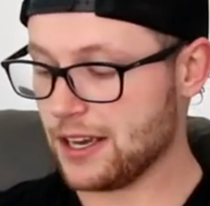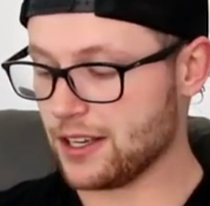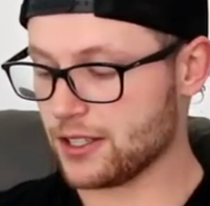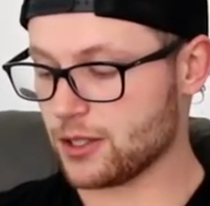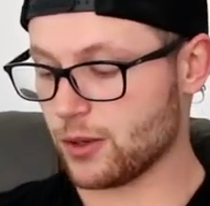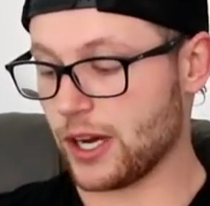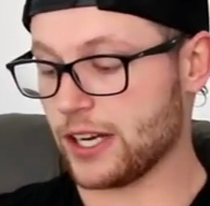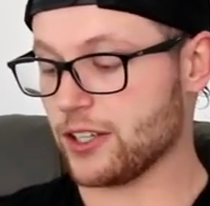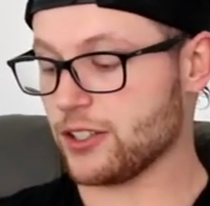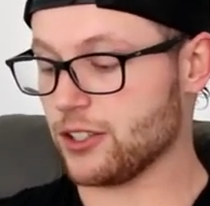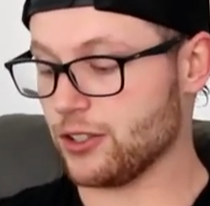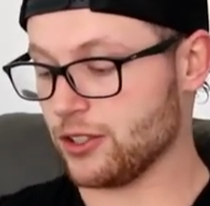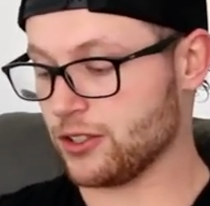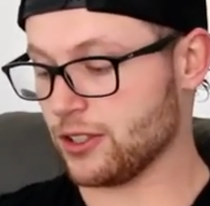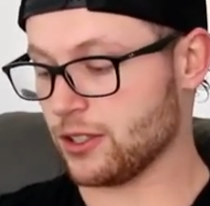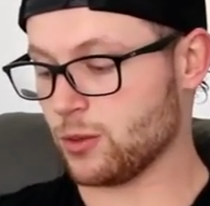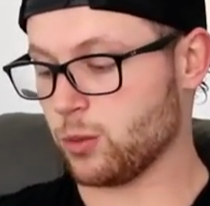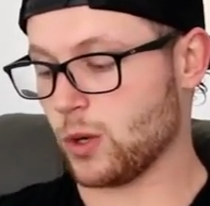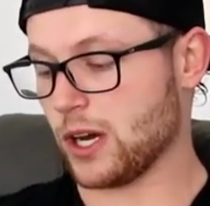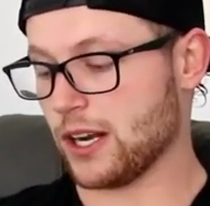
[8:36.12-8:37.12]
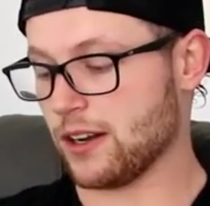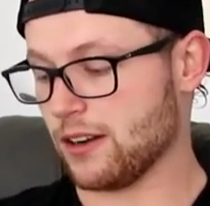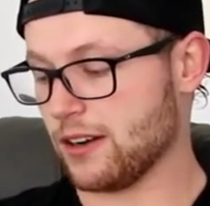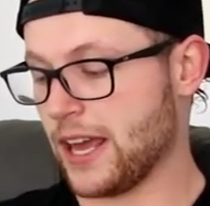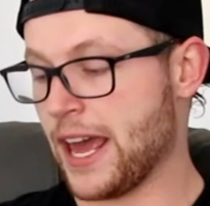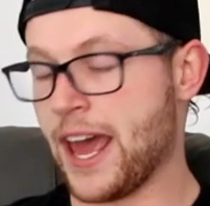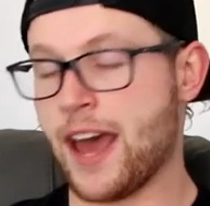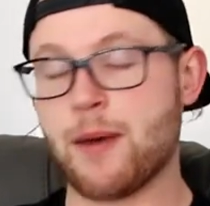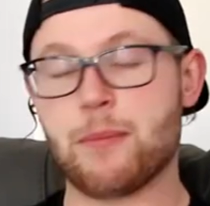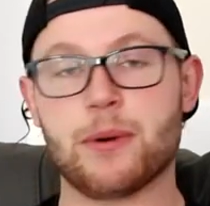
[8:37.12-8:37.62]
so I just use this
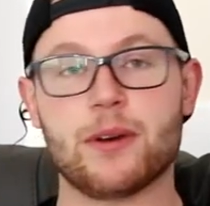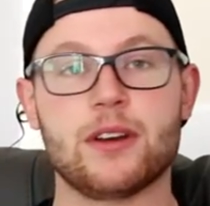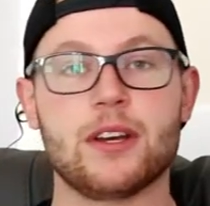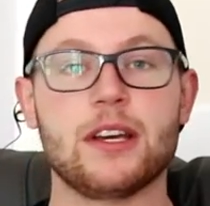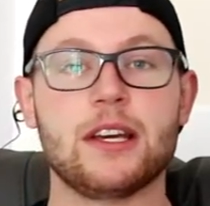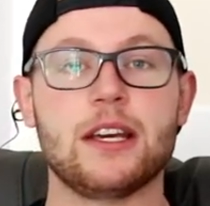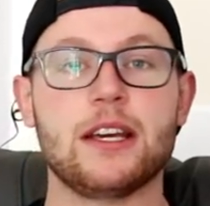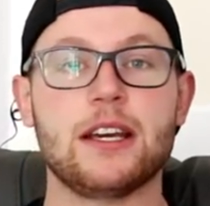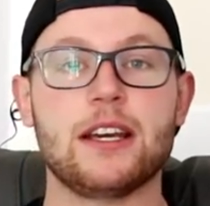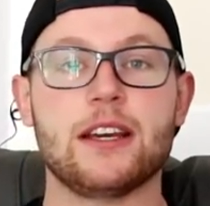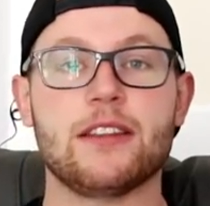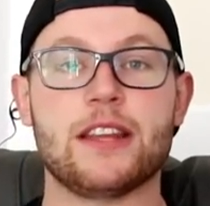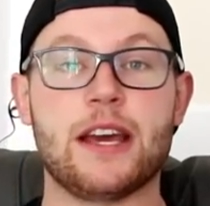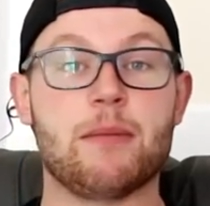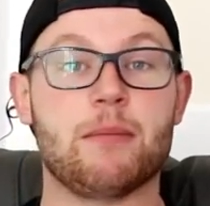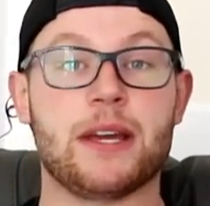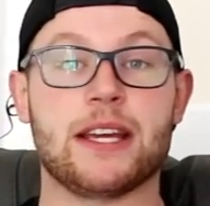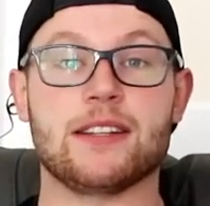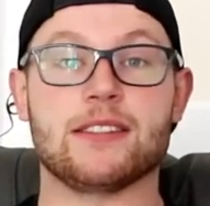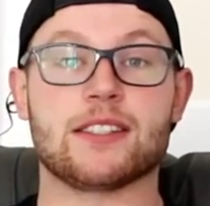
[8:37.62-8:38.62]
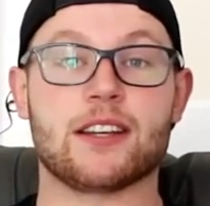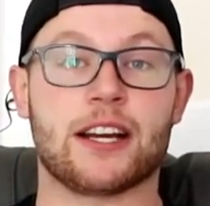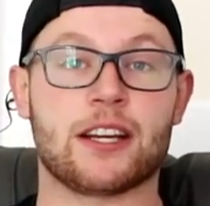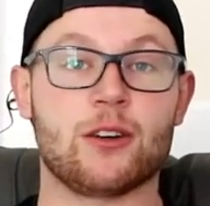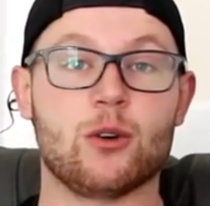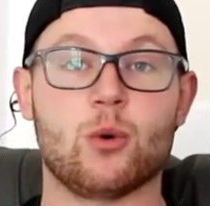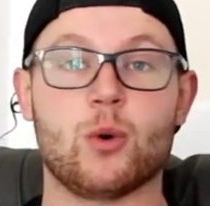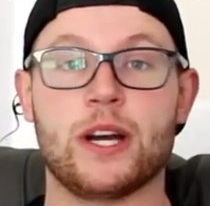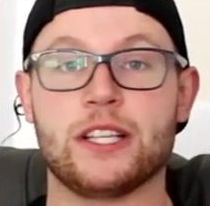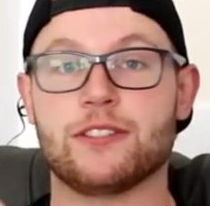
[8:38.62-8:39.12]
one app. That means I
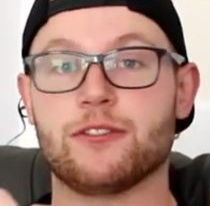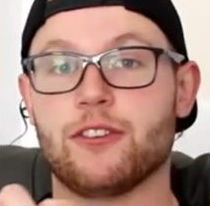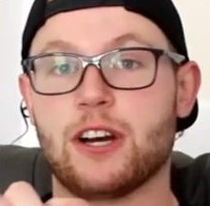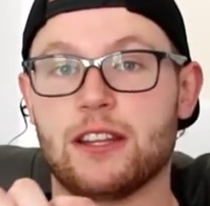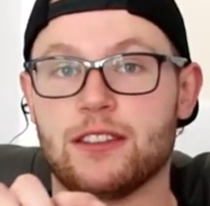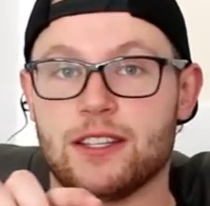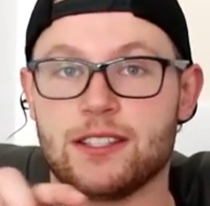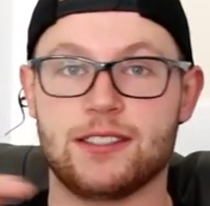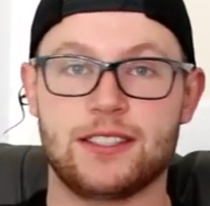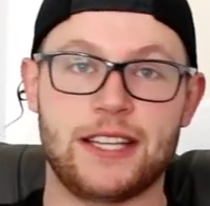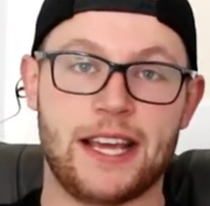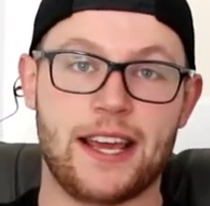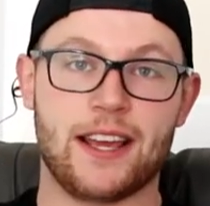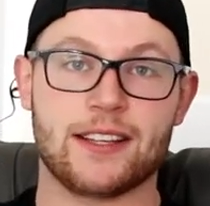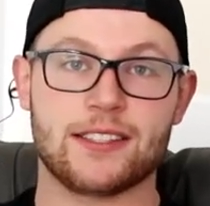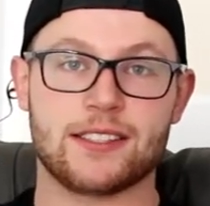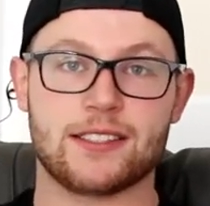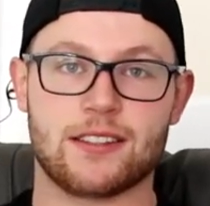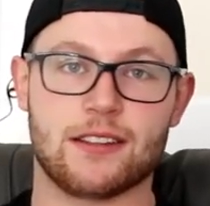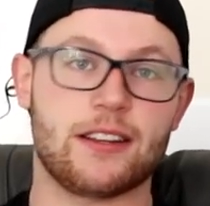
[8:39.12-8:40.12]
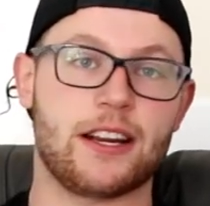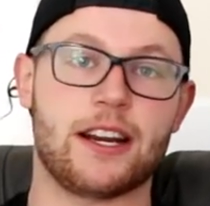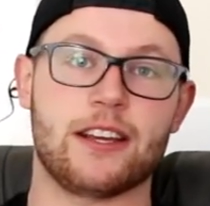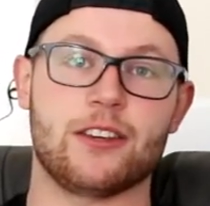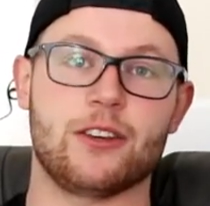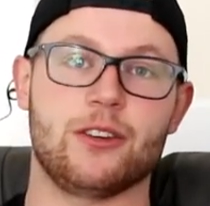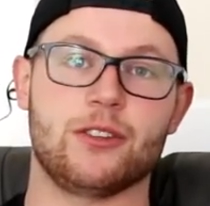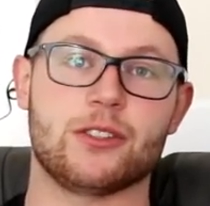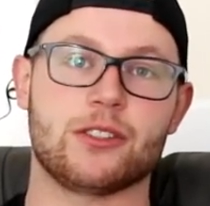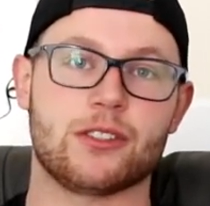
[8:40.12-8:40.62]
can always find this text that I
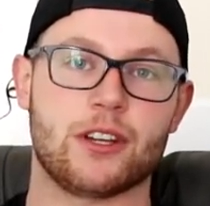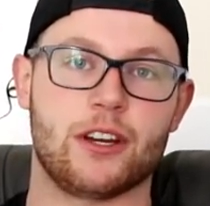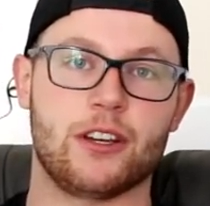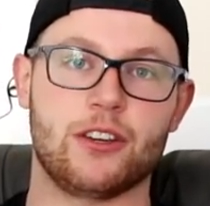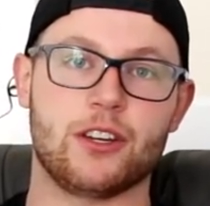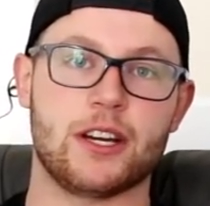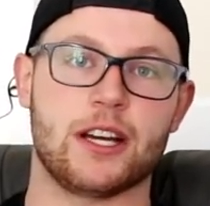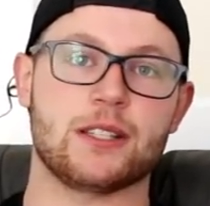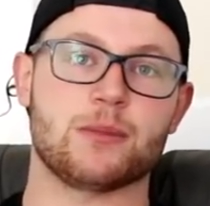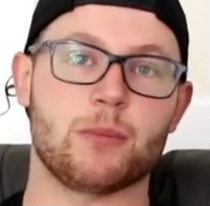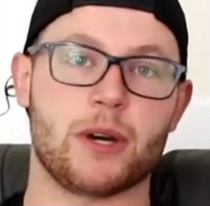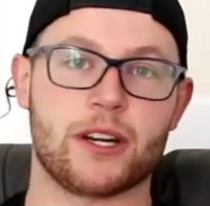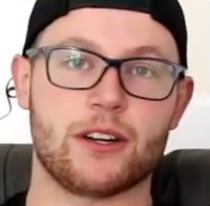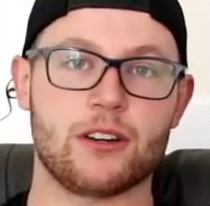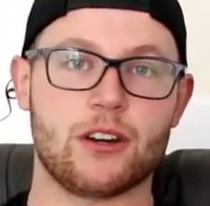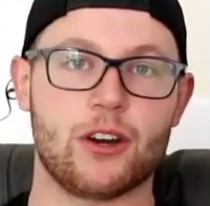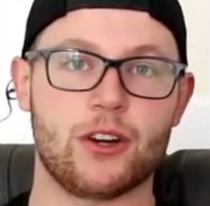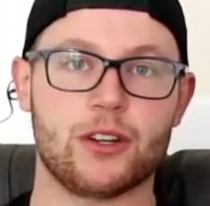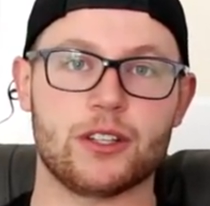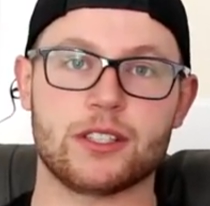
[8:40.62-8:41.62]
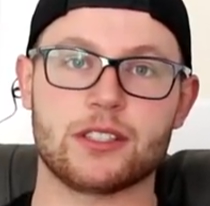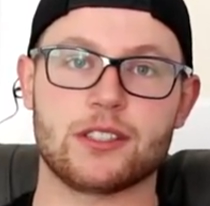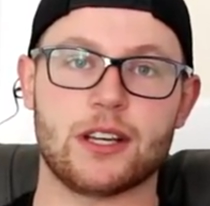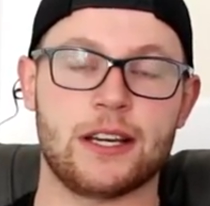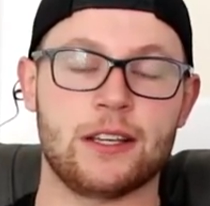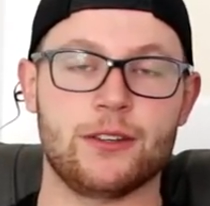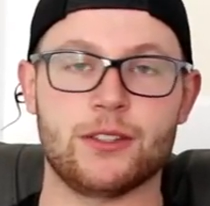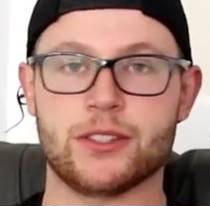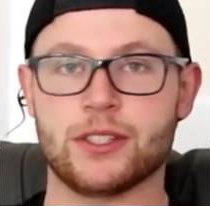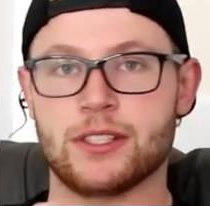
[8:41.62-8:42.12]
use, so you guys might have noticed
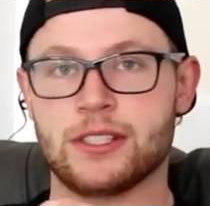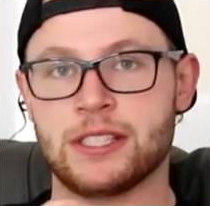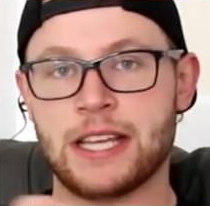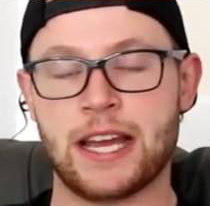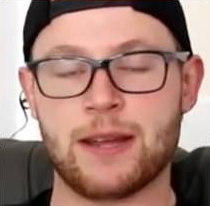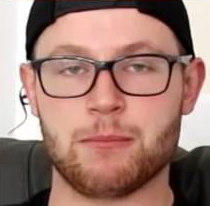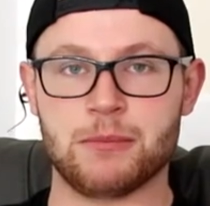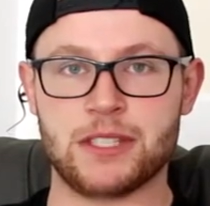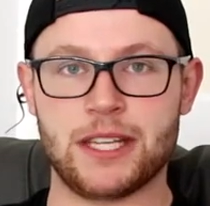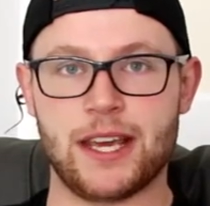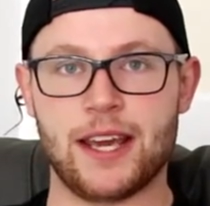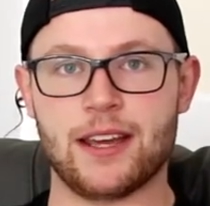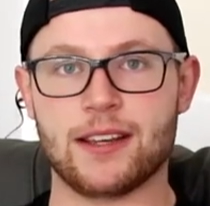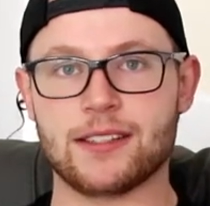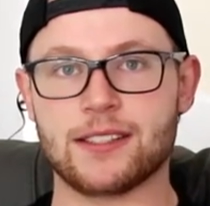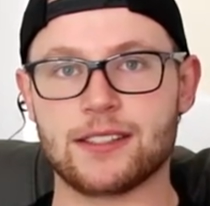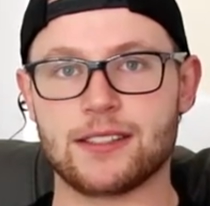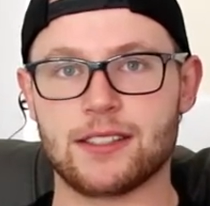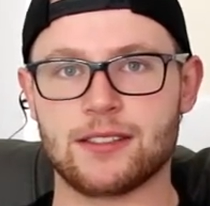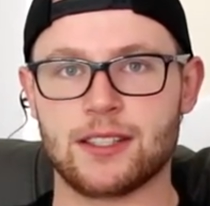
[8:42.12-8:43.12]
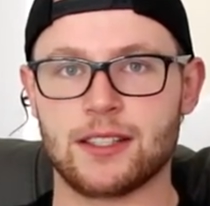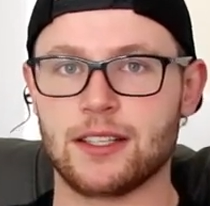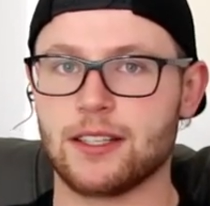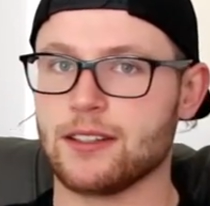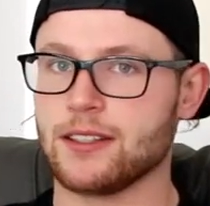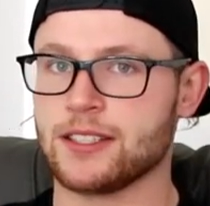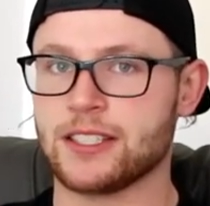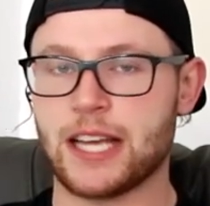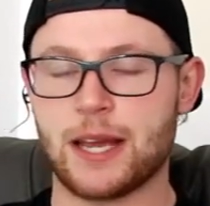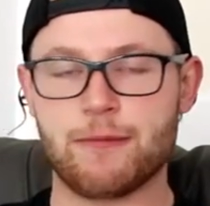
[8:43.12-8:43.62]
I use the same text,
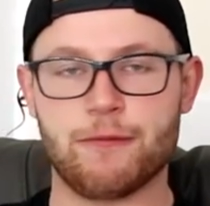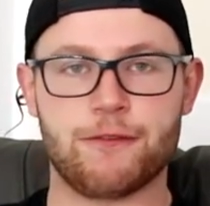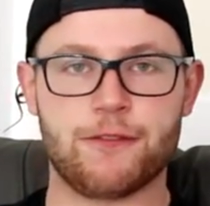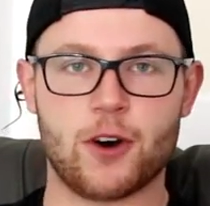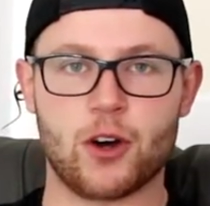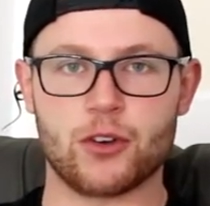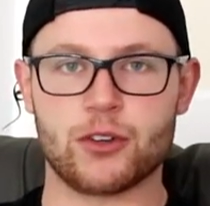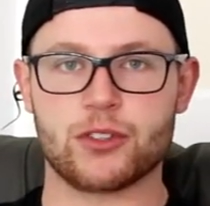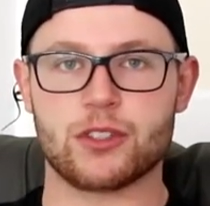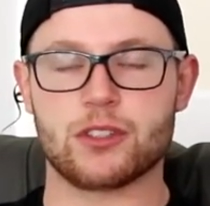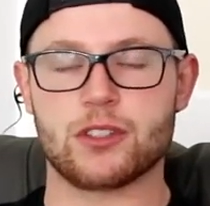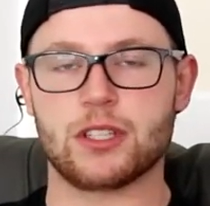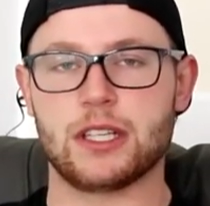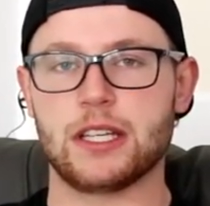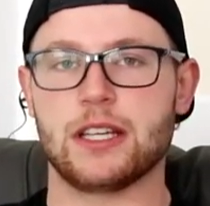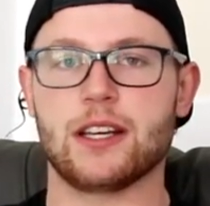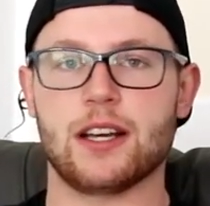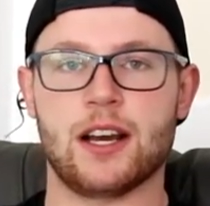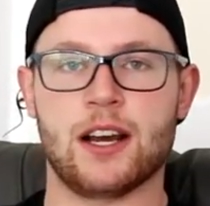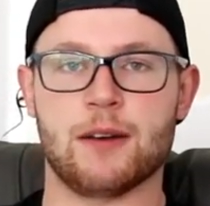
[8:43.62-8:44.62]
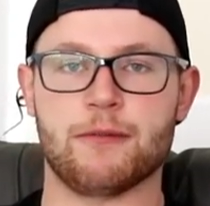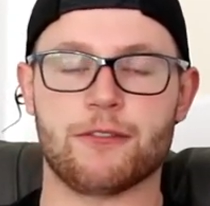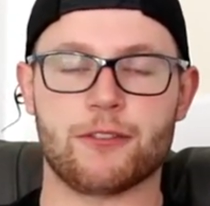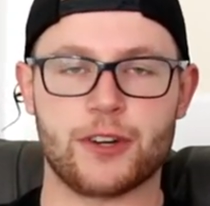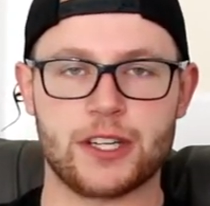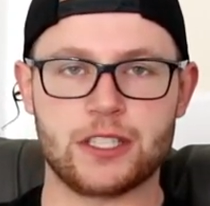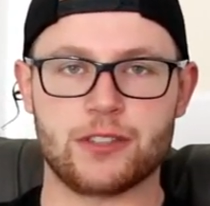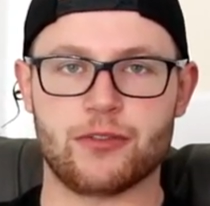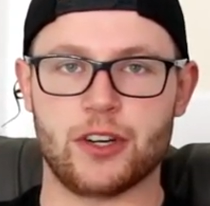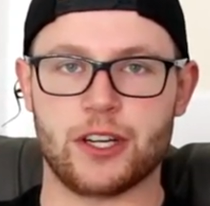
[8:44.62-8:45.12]
the same font um, for
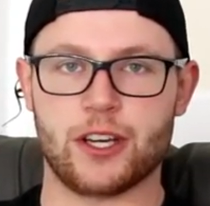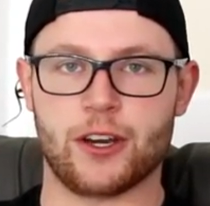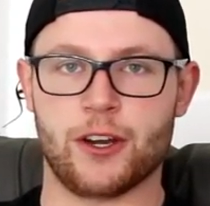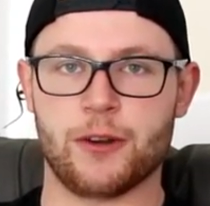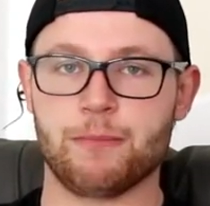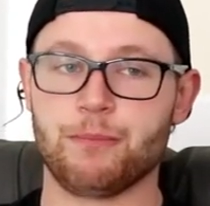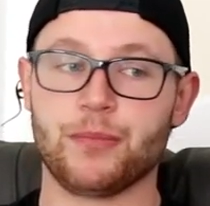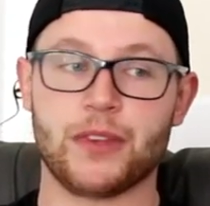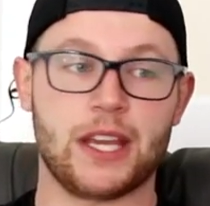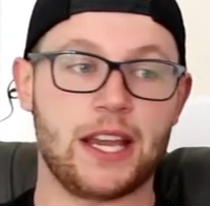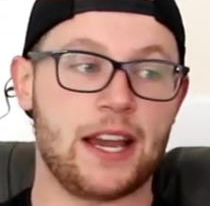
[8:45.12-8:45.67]
each video,